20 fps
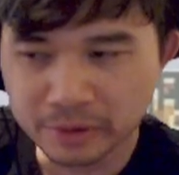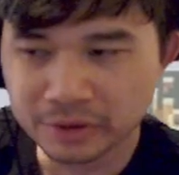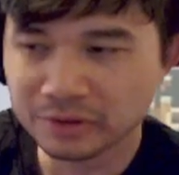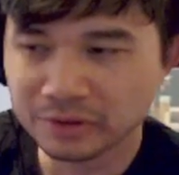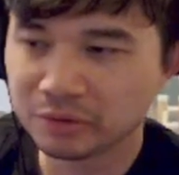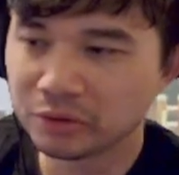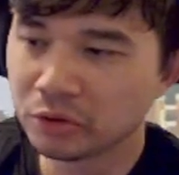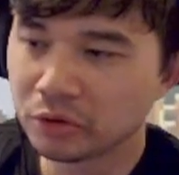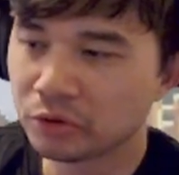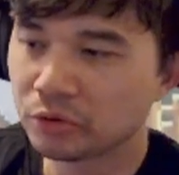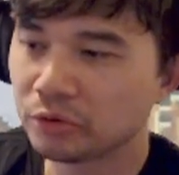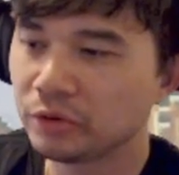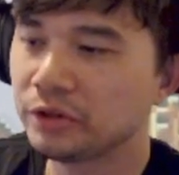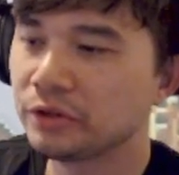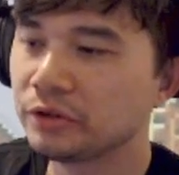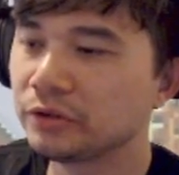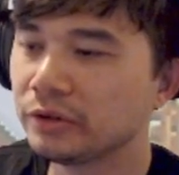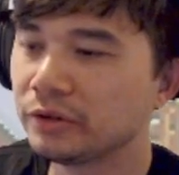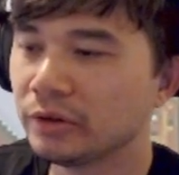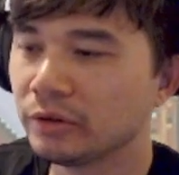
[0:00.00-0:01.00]
there were no
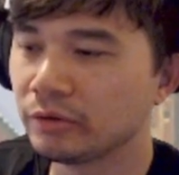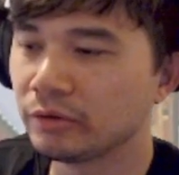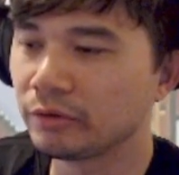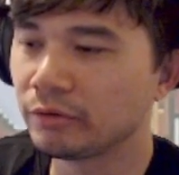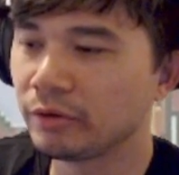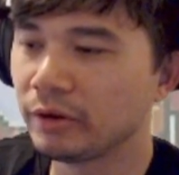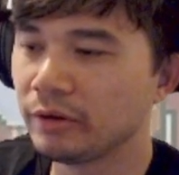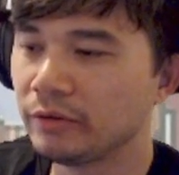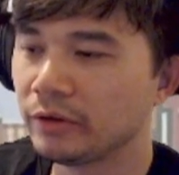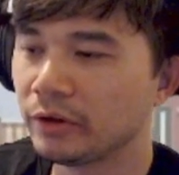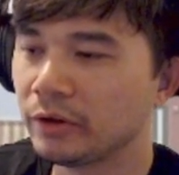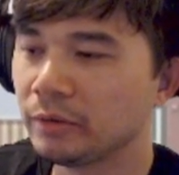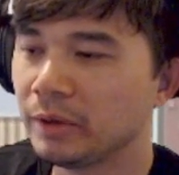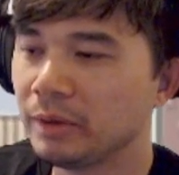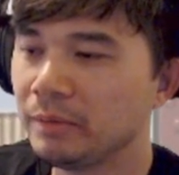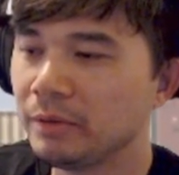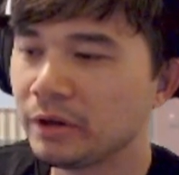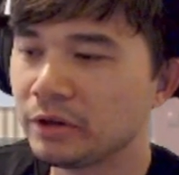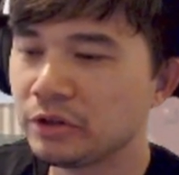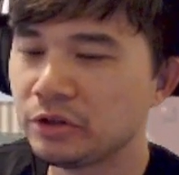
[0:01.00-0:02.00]
creatures in the graveyard.
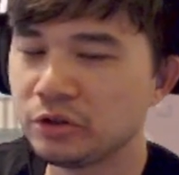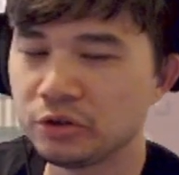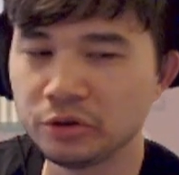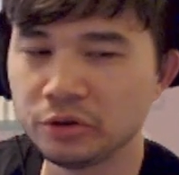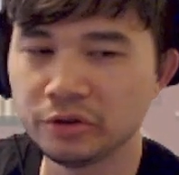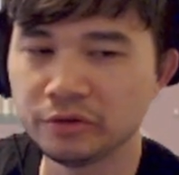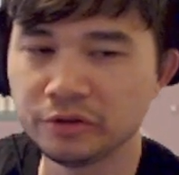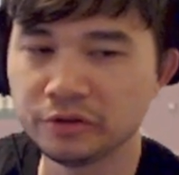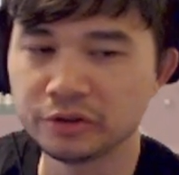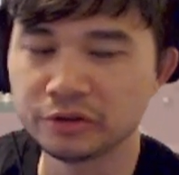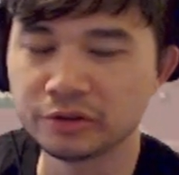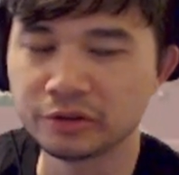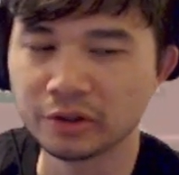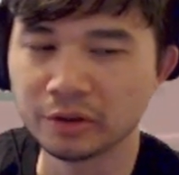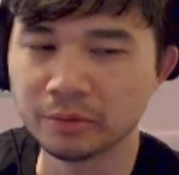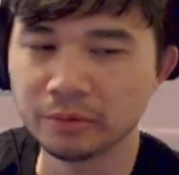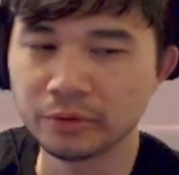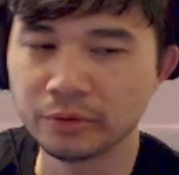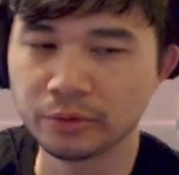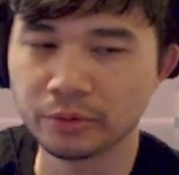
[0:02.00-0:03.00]
Maybe I should have just
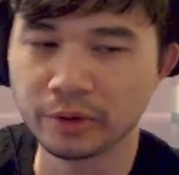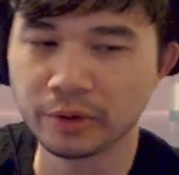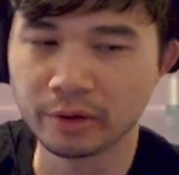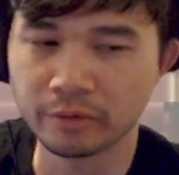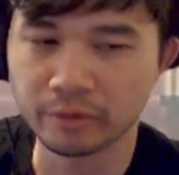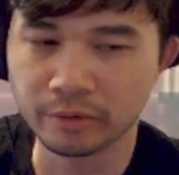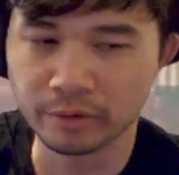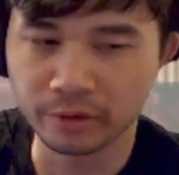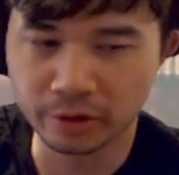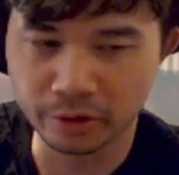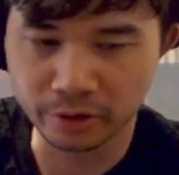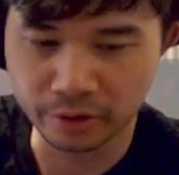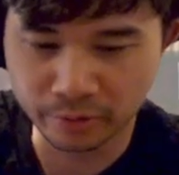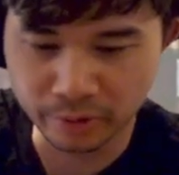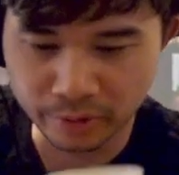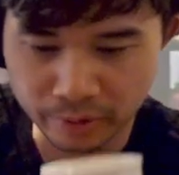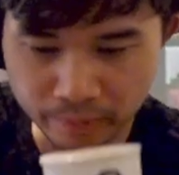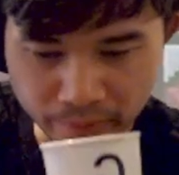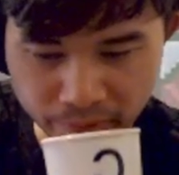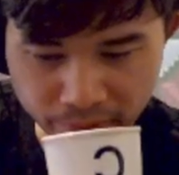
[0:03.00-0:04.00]
threw that card
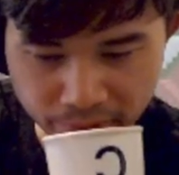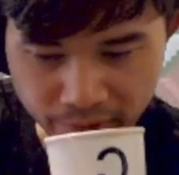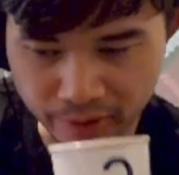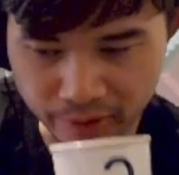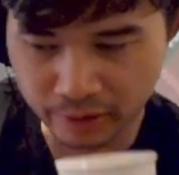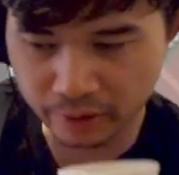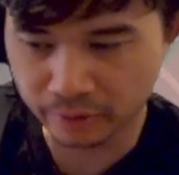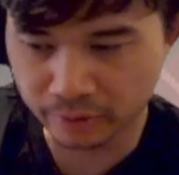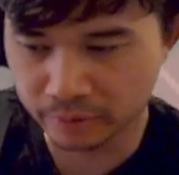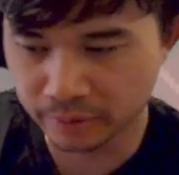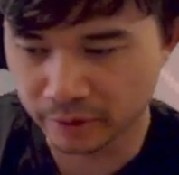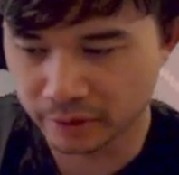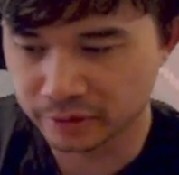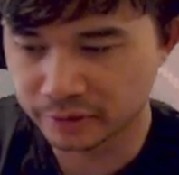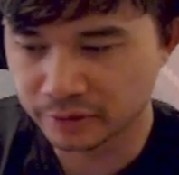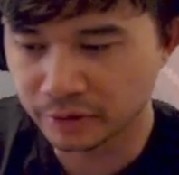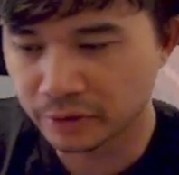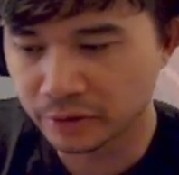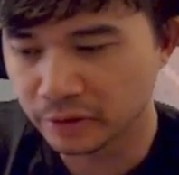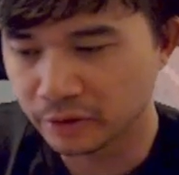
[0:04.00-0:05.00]
away. The
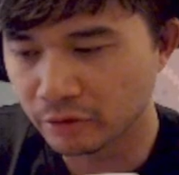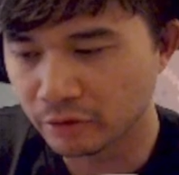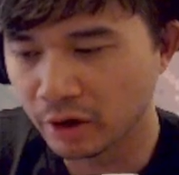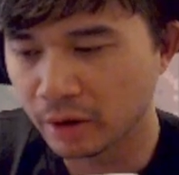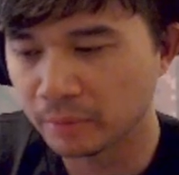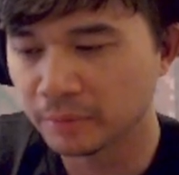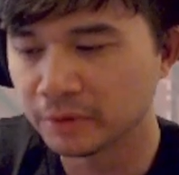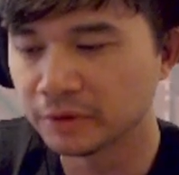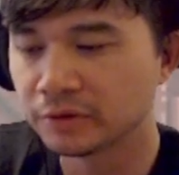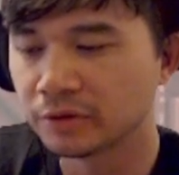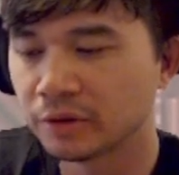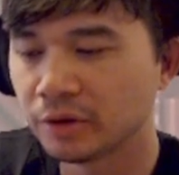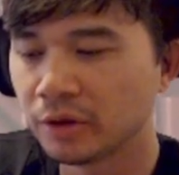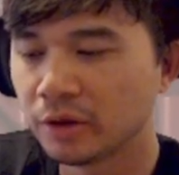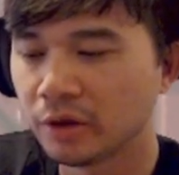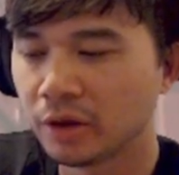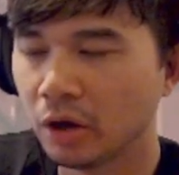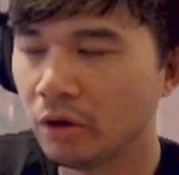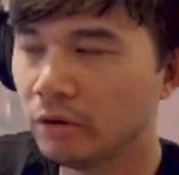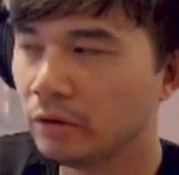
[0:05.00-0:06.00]
Unseal the Necropolis.
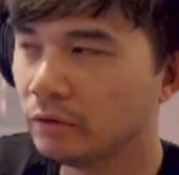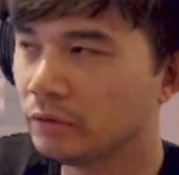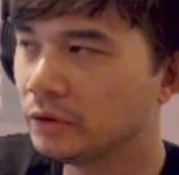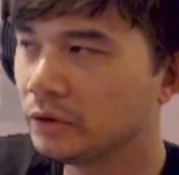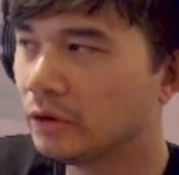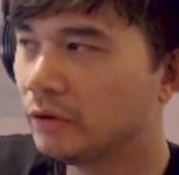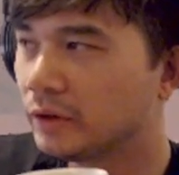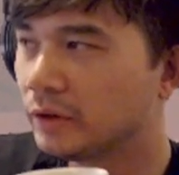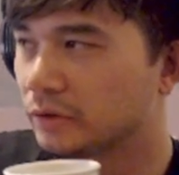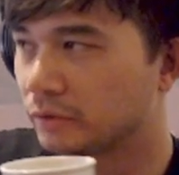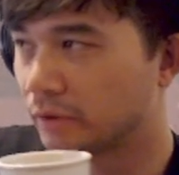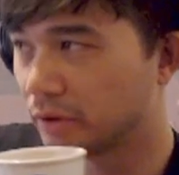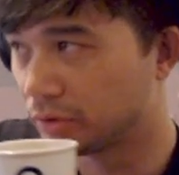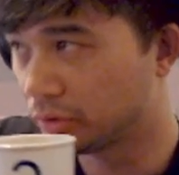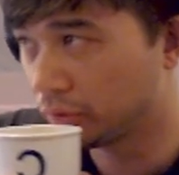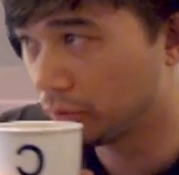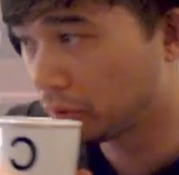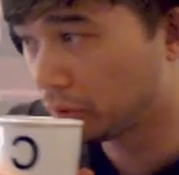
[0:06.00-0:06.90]
Oh, and 1 going into round 2.